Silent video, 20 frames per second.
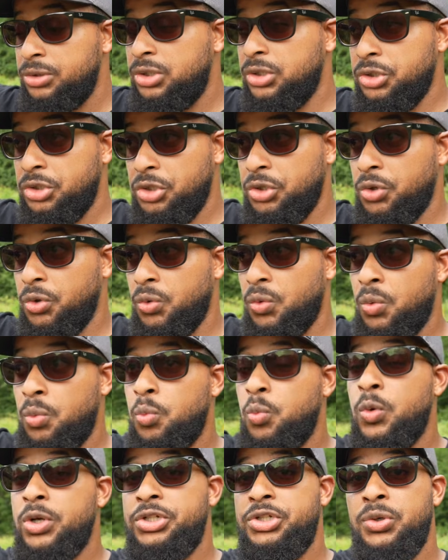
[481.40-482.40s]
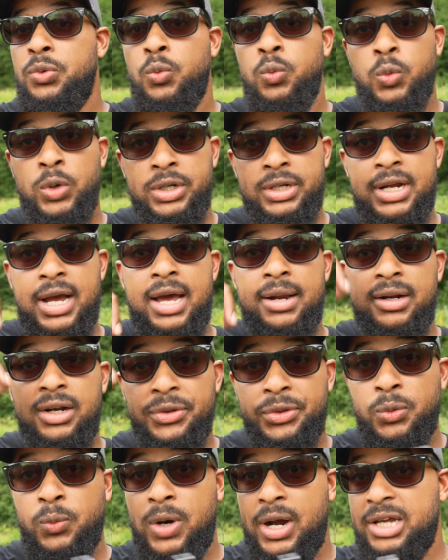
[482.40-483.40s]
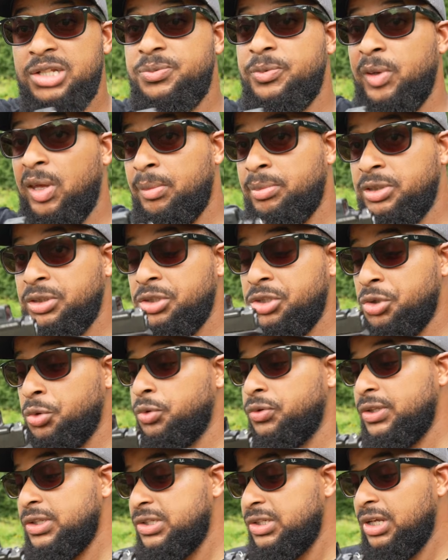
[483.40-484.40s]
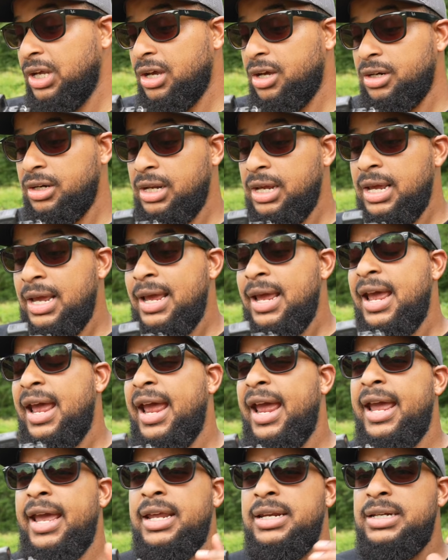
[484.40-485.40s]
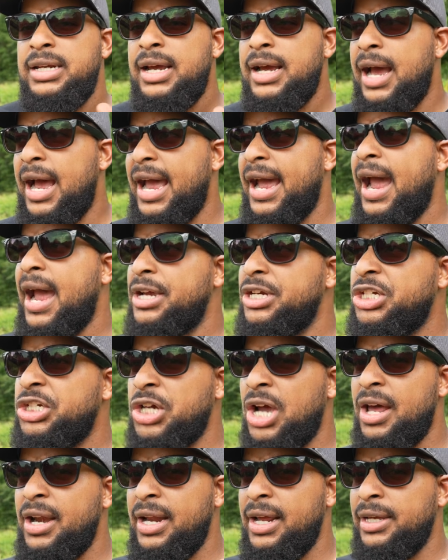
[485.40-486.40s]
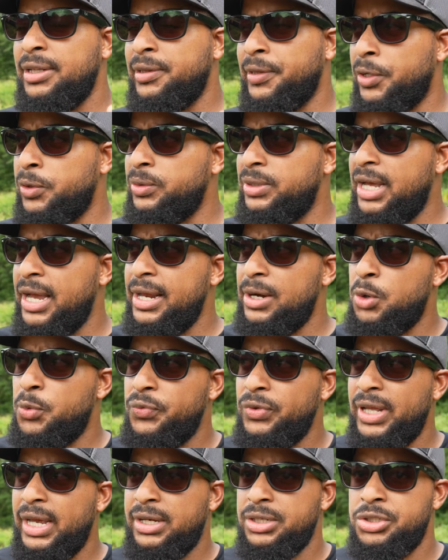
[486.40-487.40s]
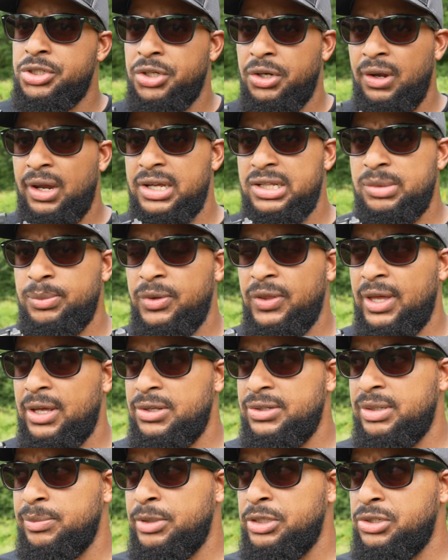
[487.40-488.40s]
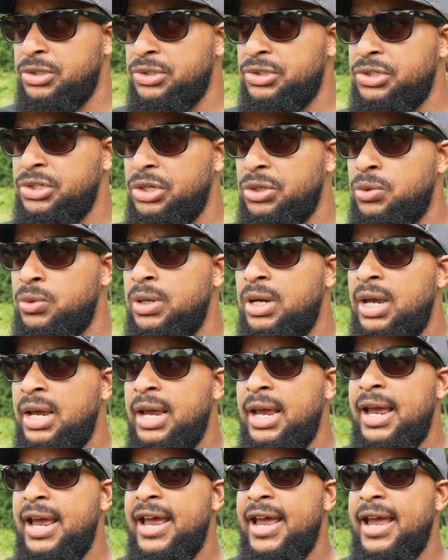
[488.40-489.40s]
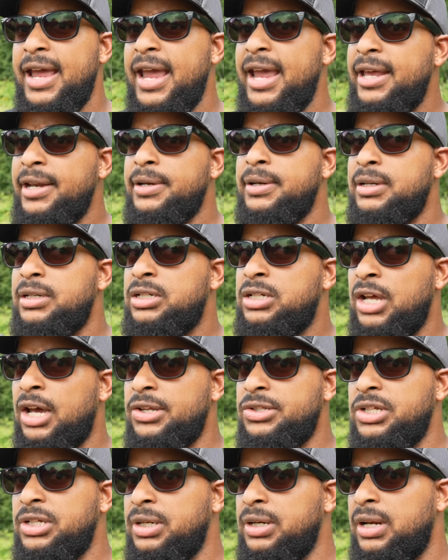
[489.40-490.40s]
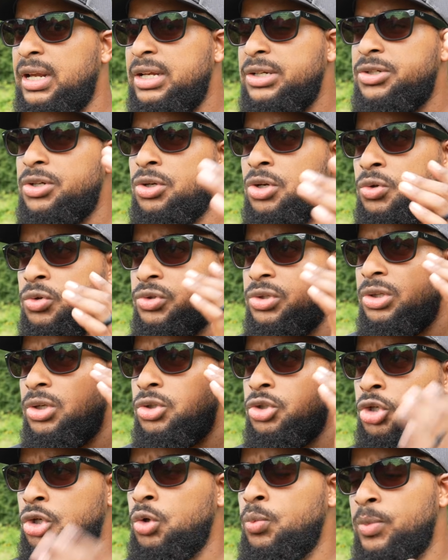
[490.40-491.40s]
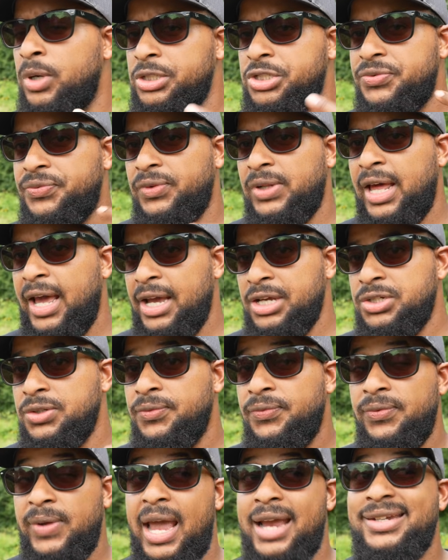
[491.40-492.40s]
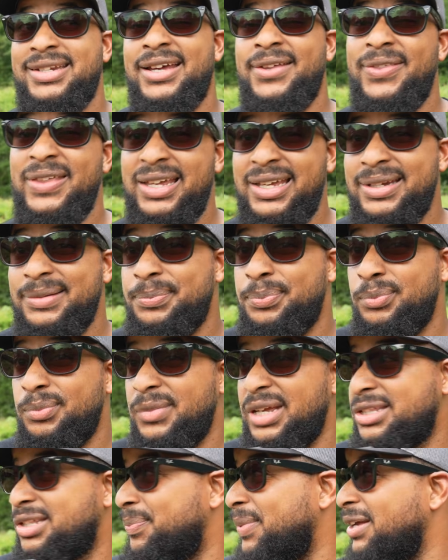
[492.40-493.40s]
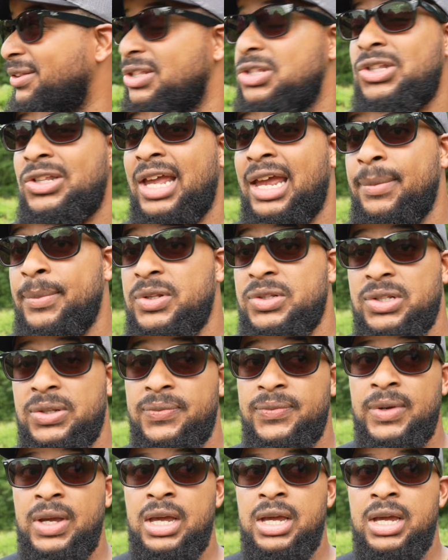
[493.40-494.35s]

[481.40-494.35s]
do what you would not otherwise be able to do with this gun. And I shot it in low light. Hopefully I can show you guys some of those images too. It doesn't introduce too much flash. In fact, I think it's about the same as if